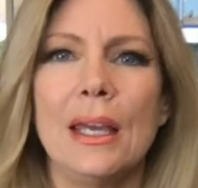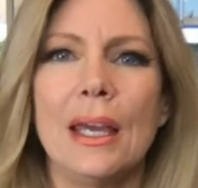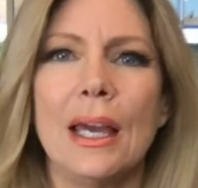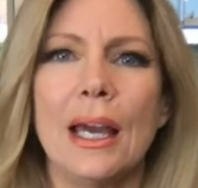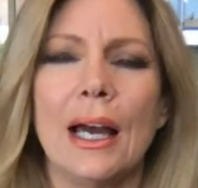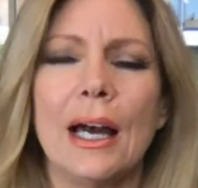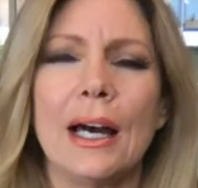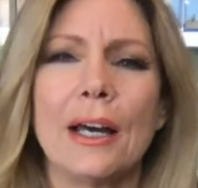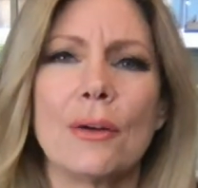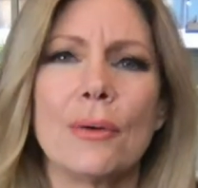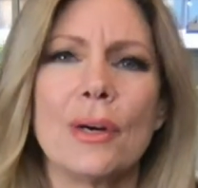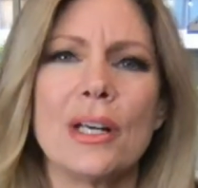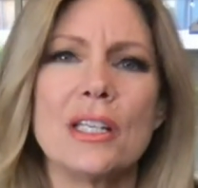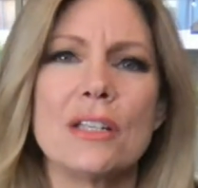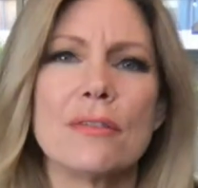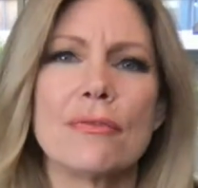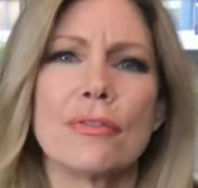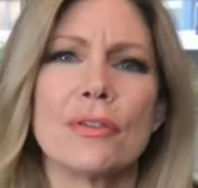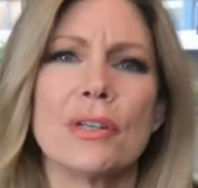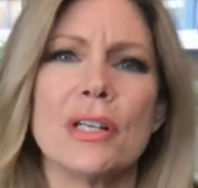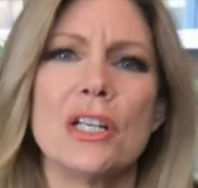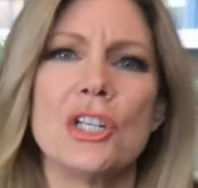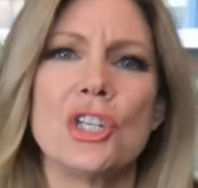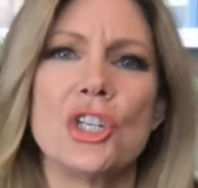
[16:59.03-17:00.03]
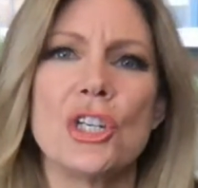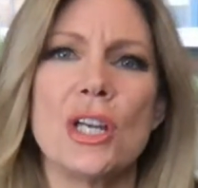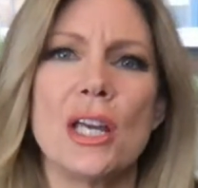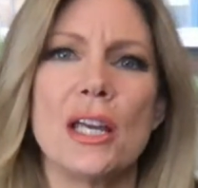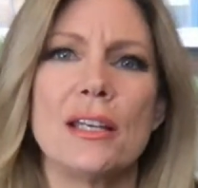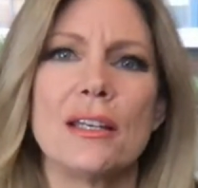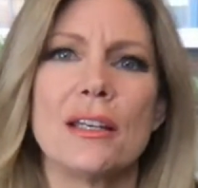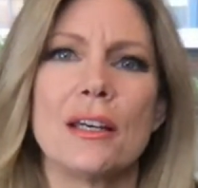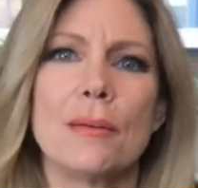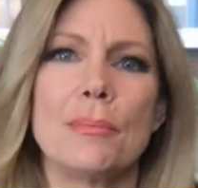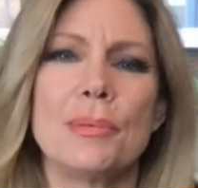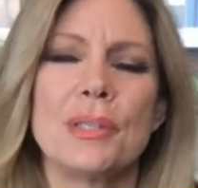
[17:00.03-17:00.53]
How do I
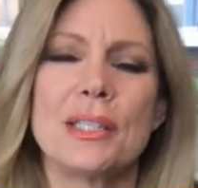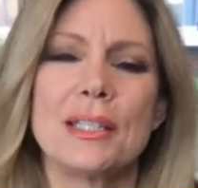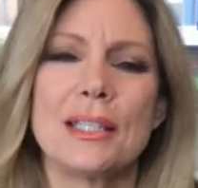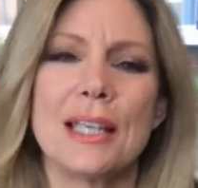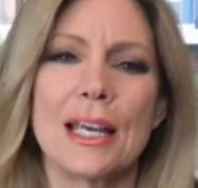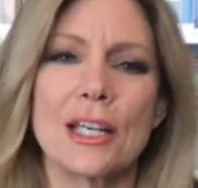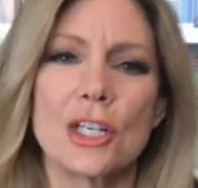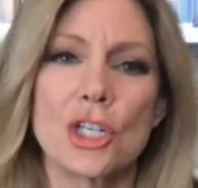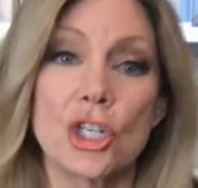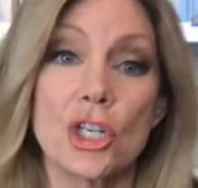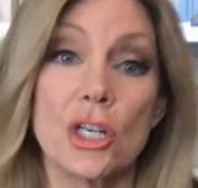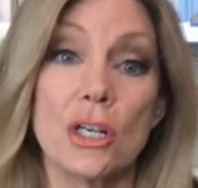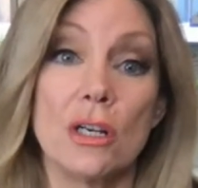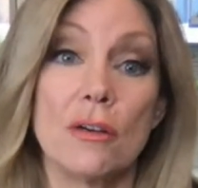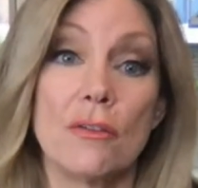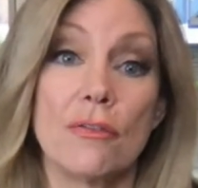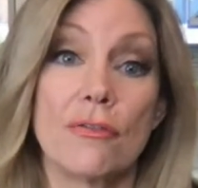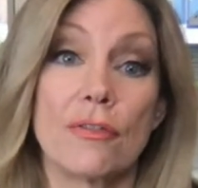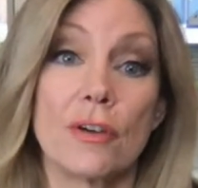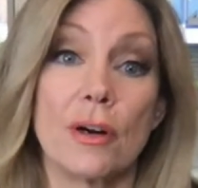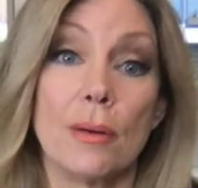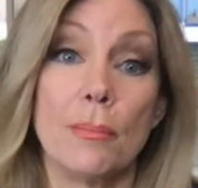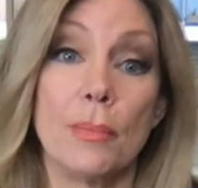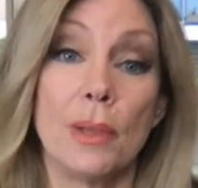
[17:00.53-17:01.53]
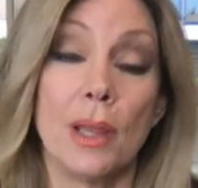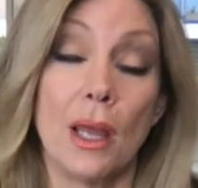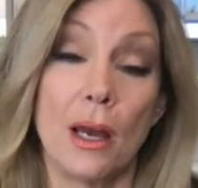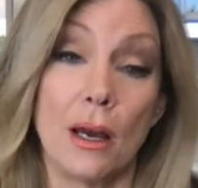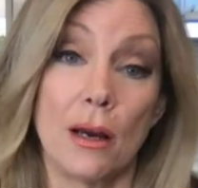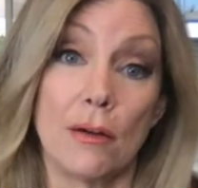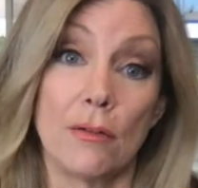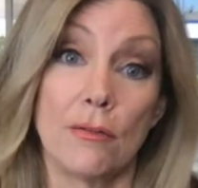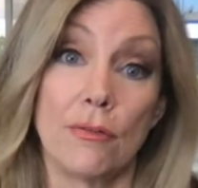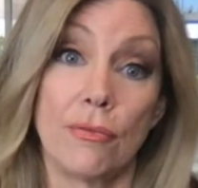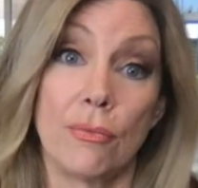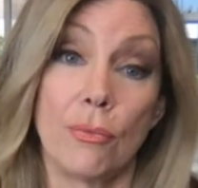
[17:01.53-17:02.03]
differentiate obsession from
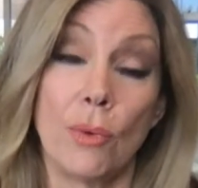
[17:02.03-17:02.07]
love?